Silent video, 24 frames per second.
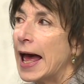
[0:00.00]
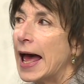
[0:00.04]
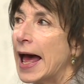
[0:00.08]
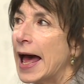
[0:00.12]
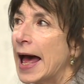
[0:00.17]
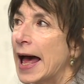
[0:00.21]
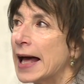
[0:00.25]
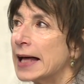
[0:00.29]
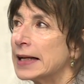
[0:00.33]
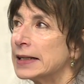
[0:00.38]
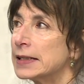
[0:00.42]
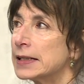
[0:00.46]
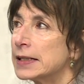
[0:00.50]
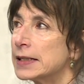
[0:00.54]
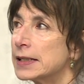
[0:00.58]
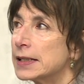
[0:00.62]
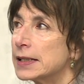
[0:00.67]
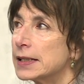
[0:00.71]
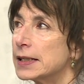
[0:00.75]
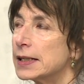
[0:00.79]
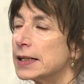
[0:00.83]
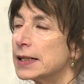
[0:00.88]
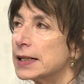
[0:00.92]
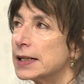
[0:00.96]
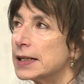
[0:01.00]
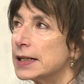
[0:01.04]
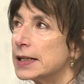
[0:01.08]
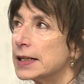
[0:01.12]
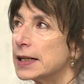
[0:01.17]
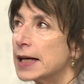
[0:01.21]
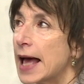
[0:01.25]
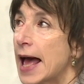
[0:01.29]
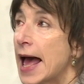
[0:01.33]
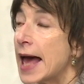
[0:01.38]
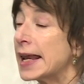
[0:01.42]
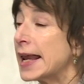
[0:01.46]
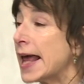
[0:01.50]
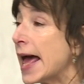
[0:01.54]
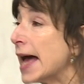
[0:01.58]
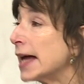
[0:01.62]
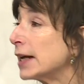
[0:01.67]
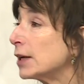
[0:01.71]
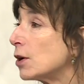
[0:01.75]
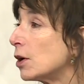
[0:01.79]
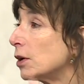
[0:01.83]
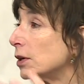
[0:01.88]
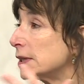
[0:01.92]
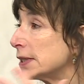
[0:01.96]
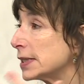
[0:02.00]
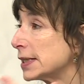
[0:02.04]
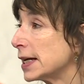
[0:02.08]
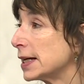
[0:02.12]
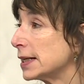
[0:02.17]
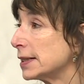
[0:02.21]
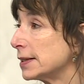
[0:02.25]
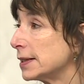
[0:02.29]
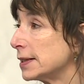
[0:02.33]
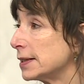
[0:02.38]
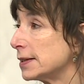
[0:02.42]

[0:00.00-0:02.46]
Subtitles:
and Anne Goldstein,